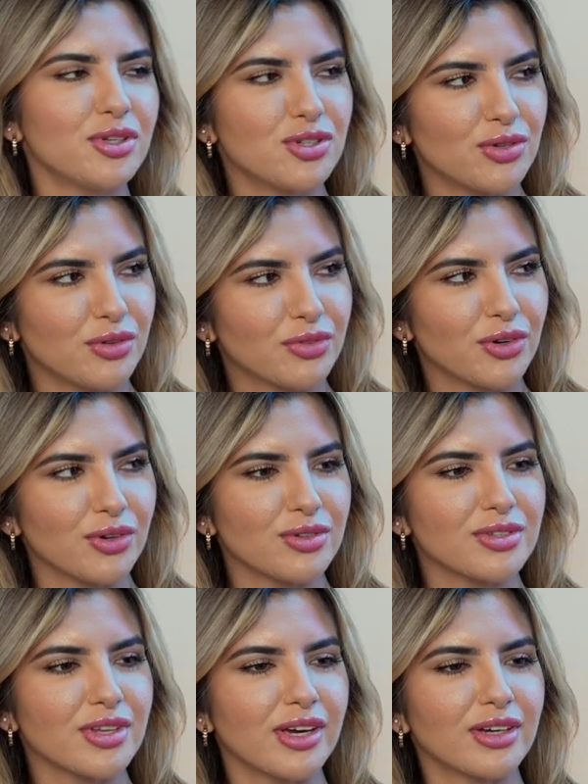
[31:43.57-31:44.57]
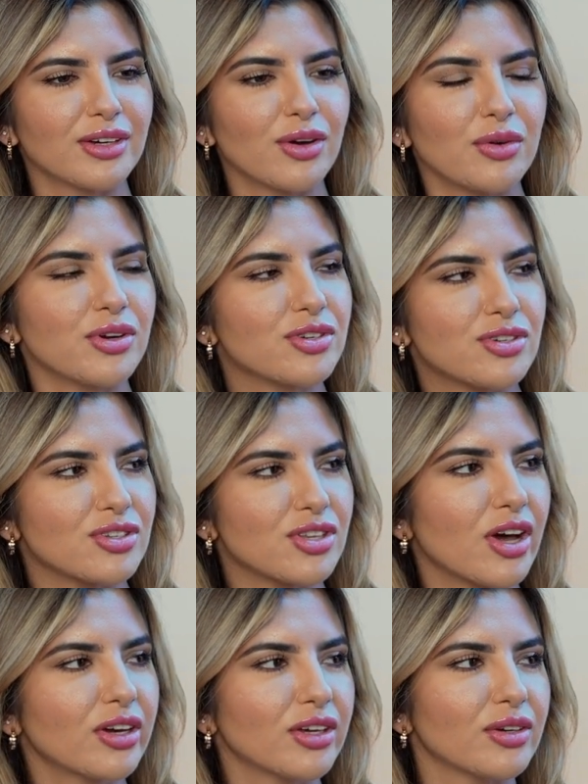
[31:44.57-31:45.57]
do you do if girls like go to just
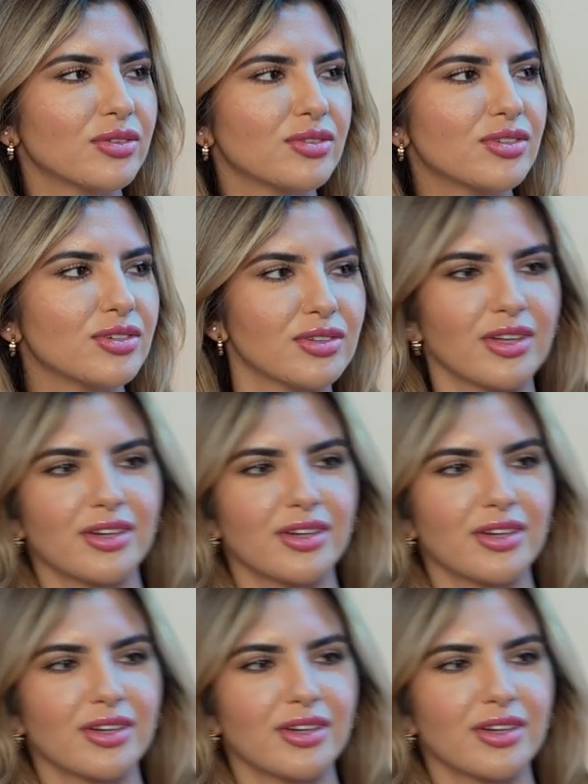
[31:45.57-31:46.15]
hug you? Do you